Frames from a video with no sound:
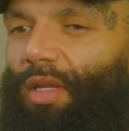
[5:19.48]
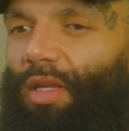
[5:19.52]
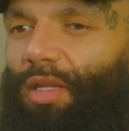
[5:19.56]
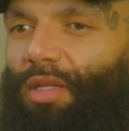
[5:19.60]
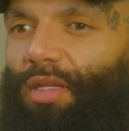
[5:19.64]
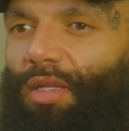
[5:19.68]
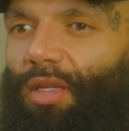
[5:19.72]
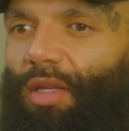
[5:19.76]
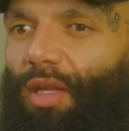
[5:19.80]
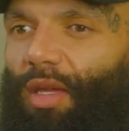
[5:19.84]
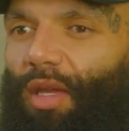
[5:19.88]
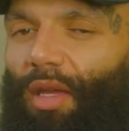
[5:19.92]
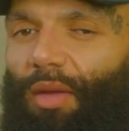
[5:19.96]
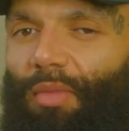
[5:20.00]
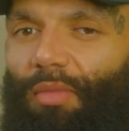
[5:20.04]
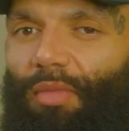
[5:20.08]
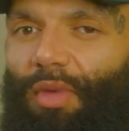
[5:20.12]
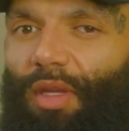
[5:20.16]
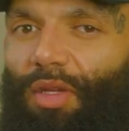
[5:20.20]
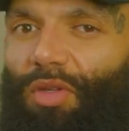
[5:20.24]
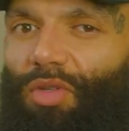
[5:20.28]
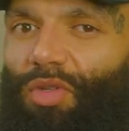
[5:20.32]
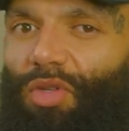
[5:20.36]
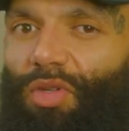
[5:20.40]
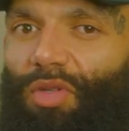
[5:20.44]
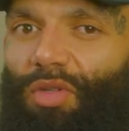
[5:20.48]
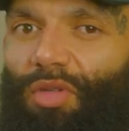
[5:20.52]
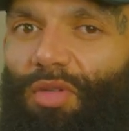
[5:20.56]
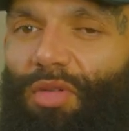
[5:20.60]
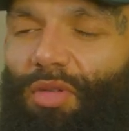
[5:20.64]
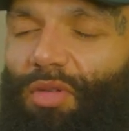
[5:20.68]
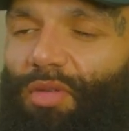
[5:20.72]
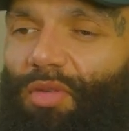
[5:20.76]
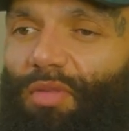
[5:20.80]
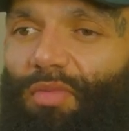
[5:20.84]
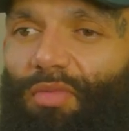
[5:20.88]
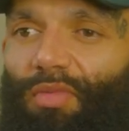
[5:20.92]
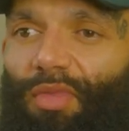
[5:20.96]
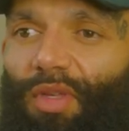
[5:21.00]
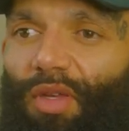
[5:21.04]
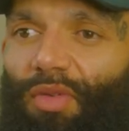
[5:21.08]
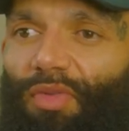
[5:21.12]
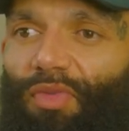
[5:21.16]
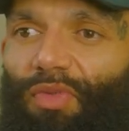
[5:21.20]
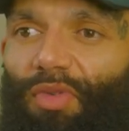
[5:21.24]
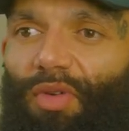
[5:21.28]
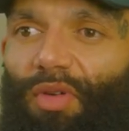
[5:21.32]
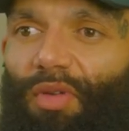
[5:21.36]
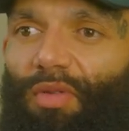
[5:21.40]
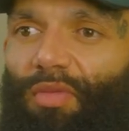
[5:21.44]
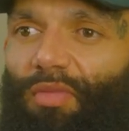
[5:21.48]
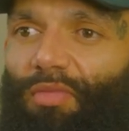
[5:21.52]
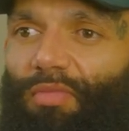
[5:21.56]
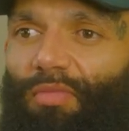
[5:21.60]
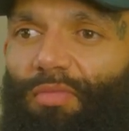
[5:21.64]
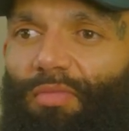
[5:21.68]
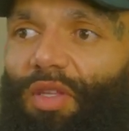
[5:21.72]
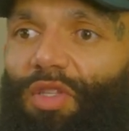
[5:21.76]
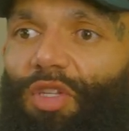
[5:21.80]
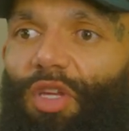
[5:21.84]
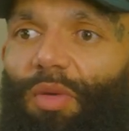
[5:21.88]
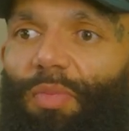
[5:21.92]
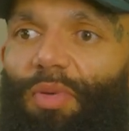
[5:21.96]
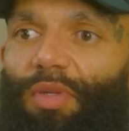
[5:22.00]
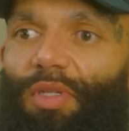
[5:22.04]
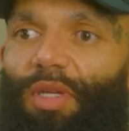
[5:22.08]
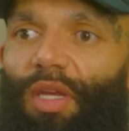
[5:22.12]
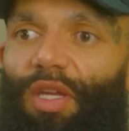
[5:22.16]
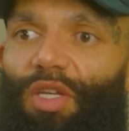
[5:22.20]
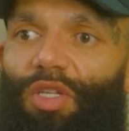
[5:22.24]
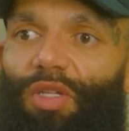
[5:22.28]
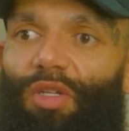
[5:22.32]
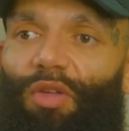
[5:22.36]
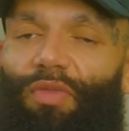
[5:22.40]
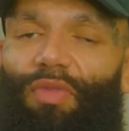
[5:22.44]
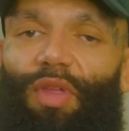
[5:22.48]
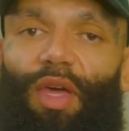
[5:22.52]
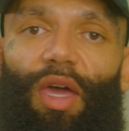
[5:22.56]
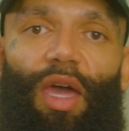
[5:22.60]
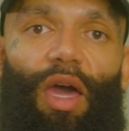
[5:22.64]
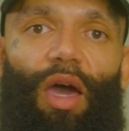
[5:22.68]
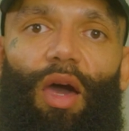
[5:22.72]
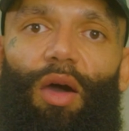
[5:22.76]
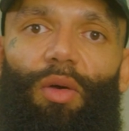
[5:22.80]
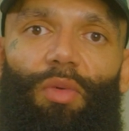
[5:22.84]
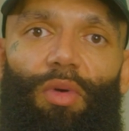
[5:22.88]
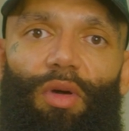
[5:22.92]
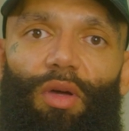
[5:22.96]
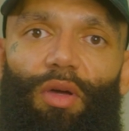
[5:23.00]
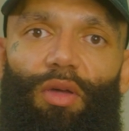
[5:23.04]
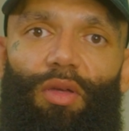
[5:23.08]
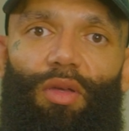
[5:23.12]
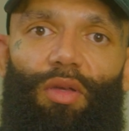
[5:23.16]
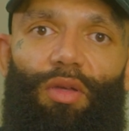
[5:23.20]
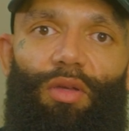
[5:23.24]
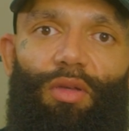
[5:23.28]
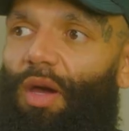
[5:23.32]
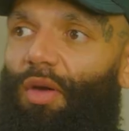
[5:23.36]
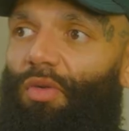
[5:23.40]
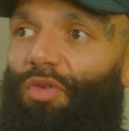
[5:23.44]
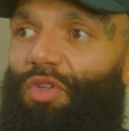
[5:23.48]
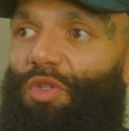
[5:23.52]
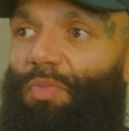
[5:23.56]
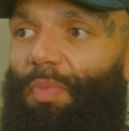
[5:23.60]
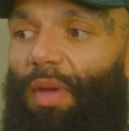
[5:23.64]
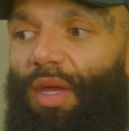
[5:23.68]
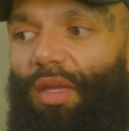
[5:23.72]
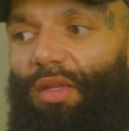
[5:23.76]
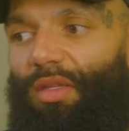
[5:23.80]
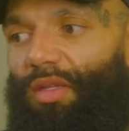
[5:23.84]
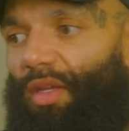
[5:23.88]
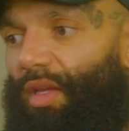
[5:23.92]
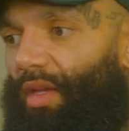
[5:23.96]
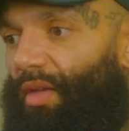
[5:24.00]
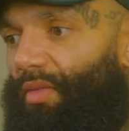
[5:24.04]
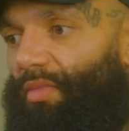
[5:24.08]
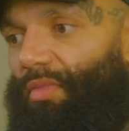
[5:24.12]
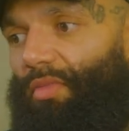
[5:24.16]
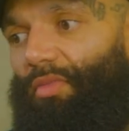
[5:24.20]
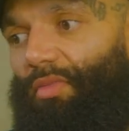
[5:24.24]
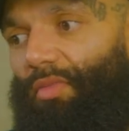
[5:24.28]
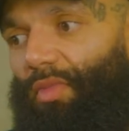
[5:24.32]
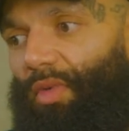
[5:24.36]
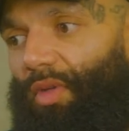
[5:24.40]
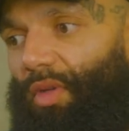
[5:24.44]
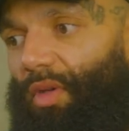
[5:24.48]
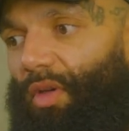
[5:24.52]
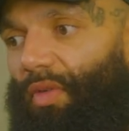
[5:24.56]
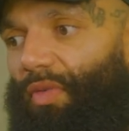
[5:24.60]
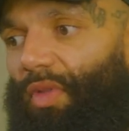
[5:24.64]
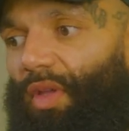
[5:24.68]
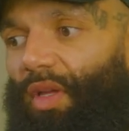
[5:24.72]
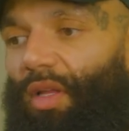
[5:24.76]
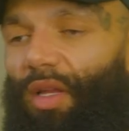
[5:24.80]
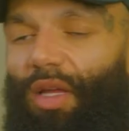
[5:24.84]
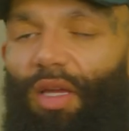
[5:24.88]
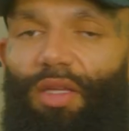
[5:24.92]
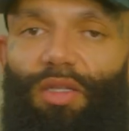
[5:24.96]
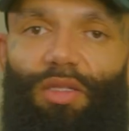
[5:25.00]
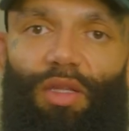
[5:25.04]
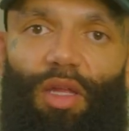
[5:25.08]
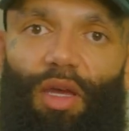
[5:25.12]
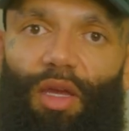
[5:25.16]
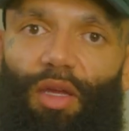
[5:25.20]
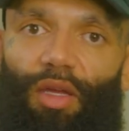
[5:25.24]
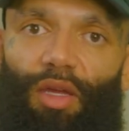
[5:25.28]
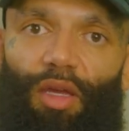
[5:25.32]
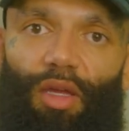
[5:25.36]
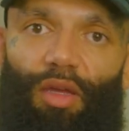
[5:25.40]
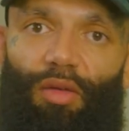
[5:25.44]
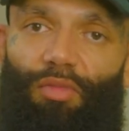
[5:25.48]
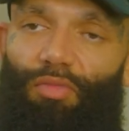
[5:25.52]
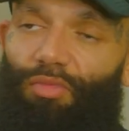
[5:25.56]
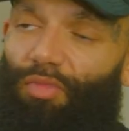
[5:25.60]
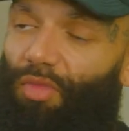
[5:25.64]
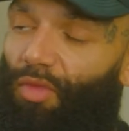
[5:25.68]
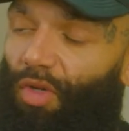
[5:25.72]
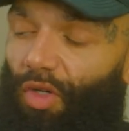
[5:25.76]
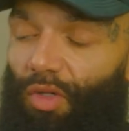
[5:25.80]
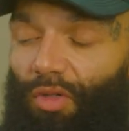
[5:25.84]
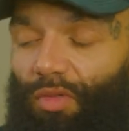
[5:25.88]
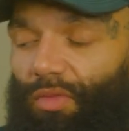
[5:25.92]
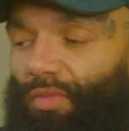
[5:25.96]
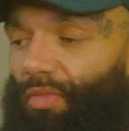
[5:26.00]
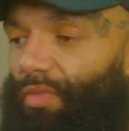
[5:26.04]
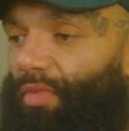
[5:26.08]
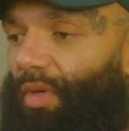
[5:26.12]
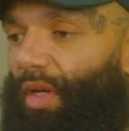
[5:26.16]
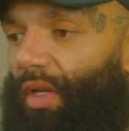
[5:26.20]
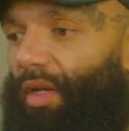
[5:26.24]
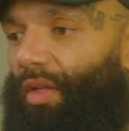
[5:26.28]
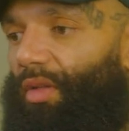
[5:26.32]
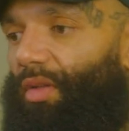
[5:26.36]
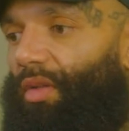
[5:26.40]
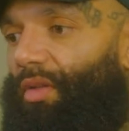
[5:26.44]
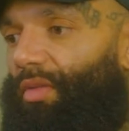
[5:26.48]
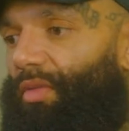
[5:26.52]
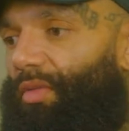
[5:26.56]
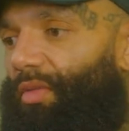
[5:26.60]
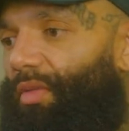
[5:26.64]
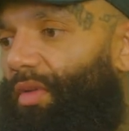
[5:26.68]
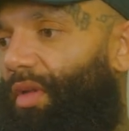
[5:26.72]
dissing it, it's just different interpretation of their artwork. I respect it, you know, if the clients like it, cool, get it done.